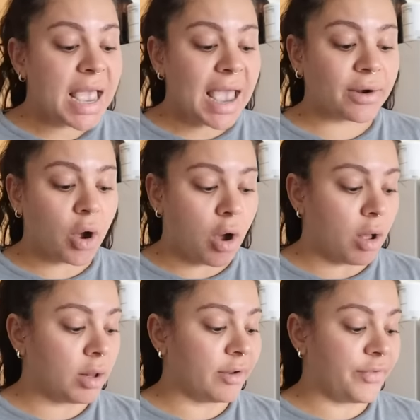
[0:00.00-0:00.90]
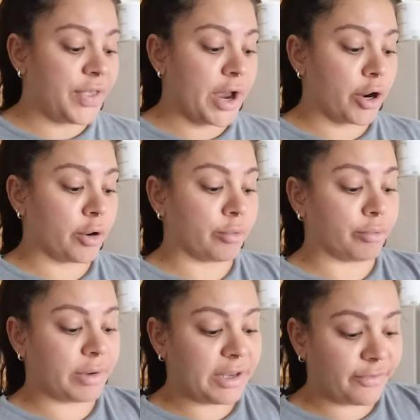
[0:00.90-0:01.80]
and all of their
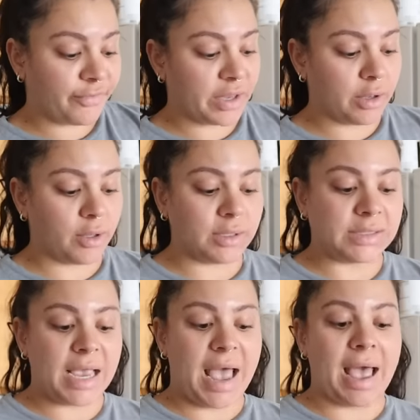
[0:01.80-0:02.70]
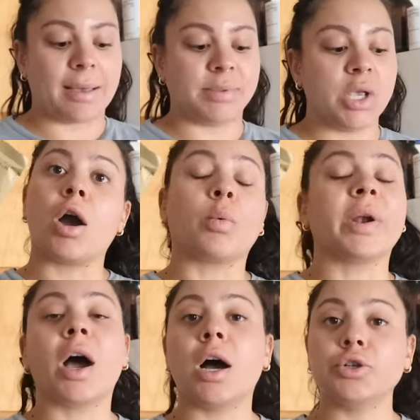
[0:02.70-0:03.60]
refill tabs are
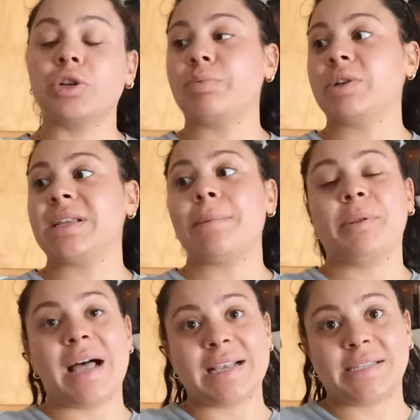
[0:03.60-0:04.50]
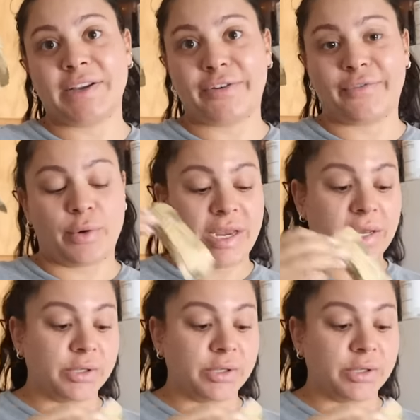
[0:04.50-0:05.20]
100% plastic-free.